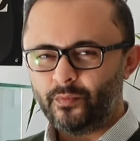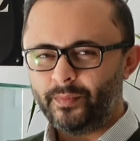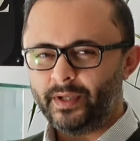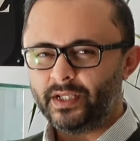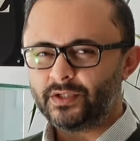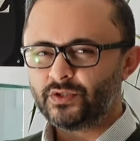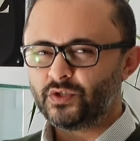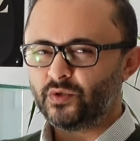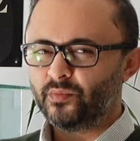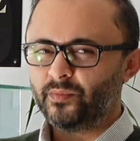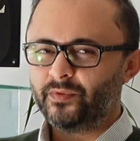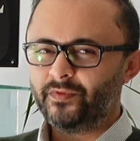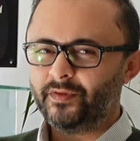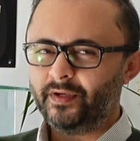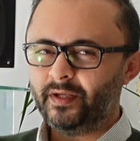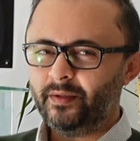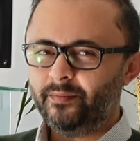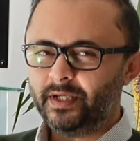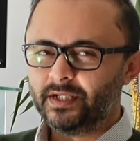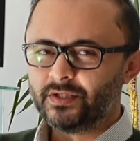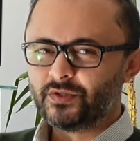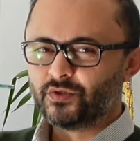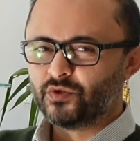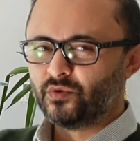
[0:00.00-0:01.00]
2 bedroom,
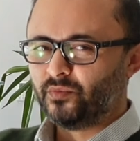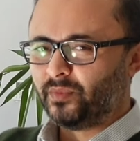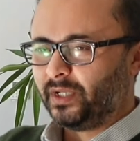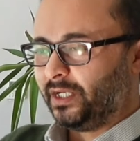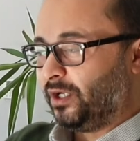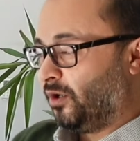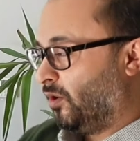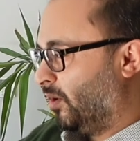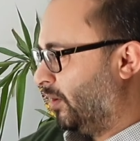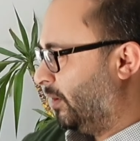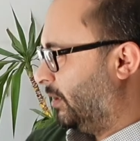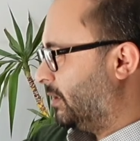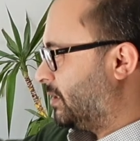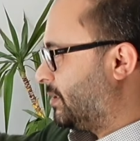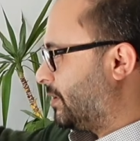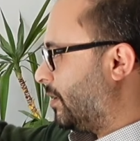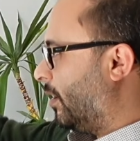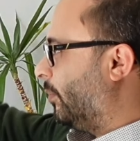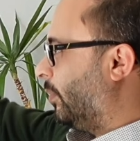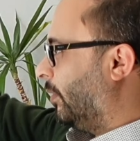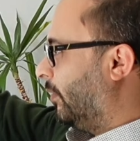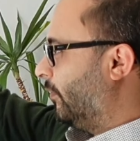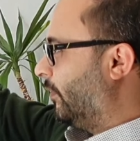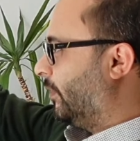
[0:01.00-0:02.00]
3 bedroom, and on the
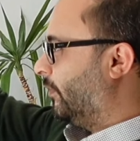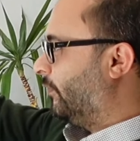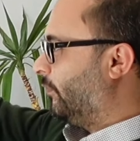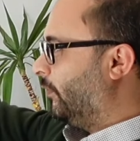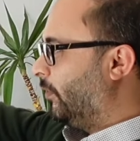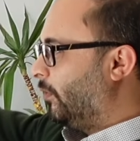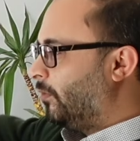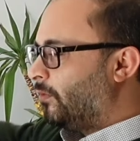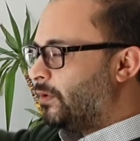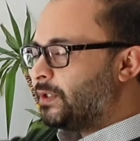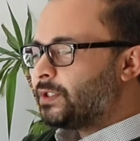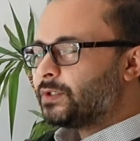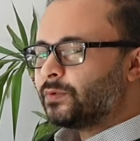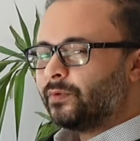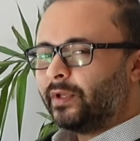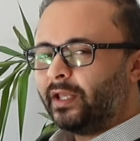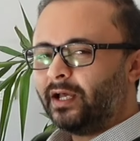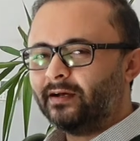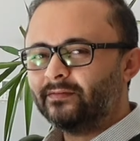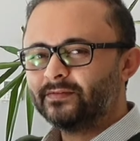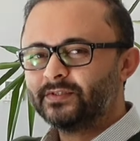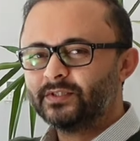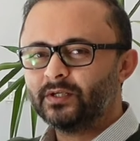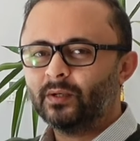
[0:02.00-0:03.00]
top of the floors we
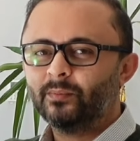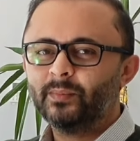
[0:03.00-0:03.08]
have